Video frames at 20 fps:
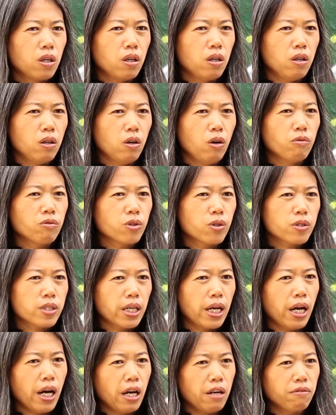Of course,
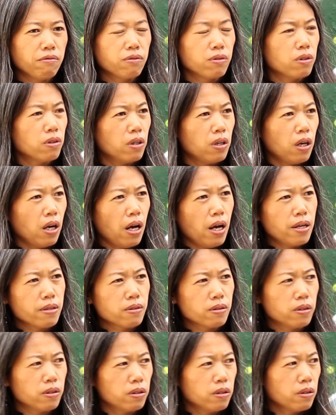I have the
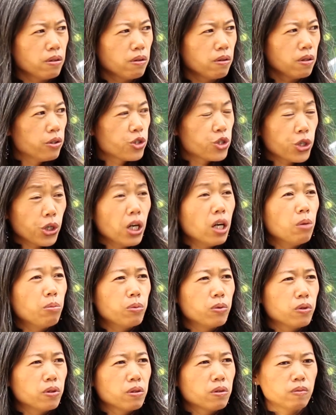other job,
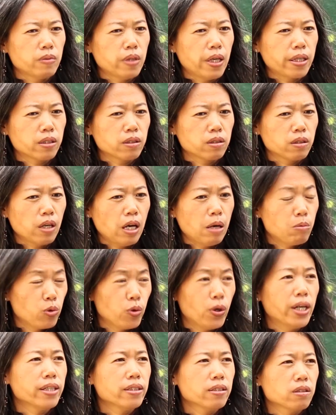like I'm
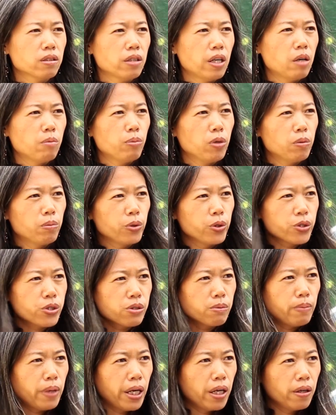writer, I
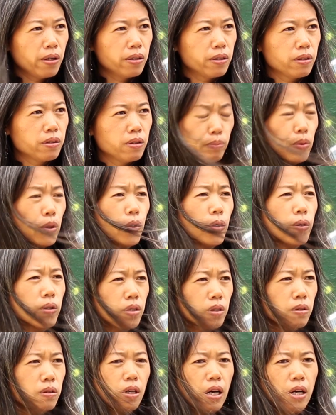publish my
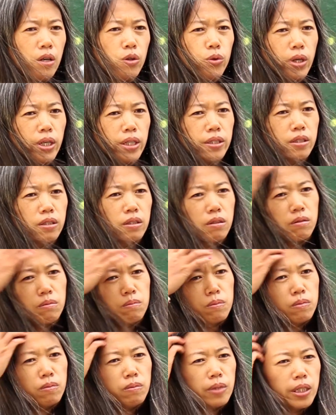book, I
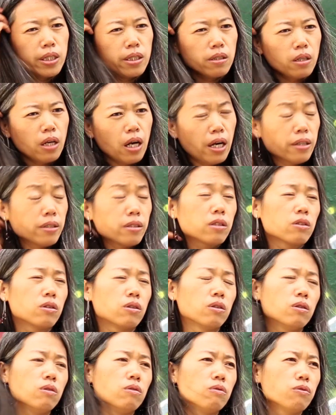writing many
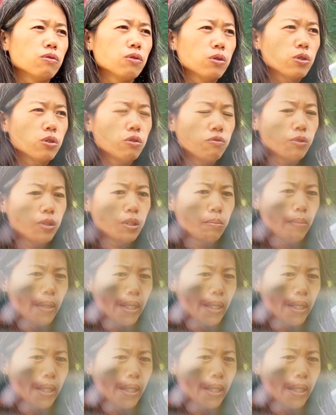articles for different